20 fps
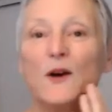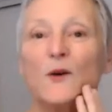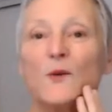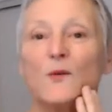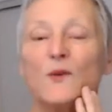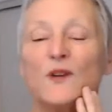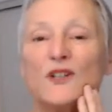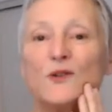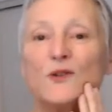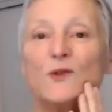
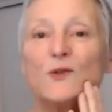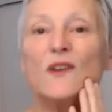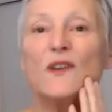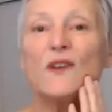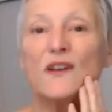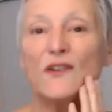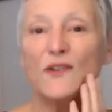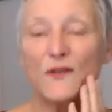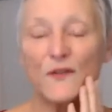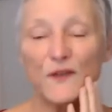We do
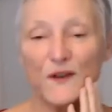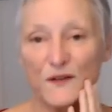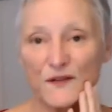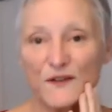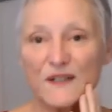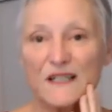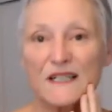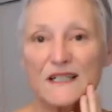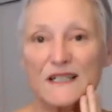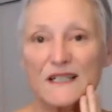this
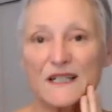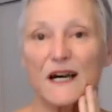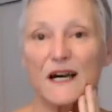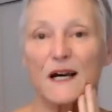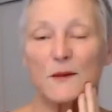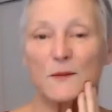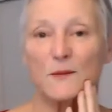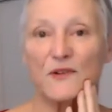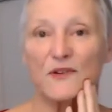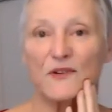50
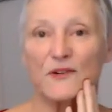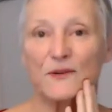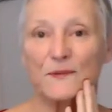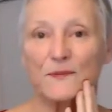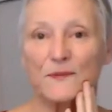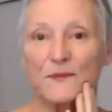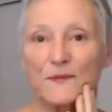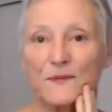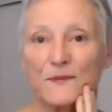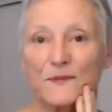times.
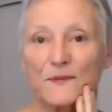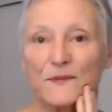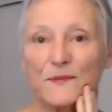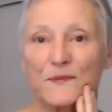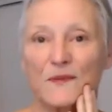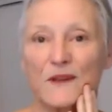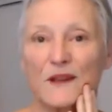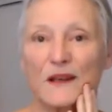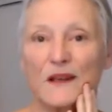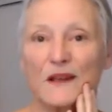
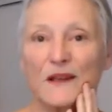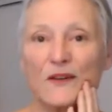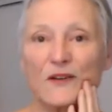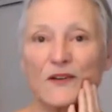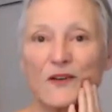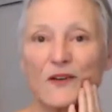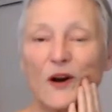So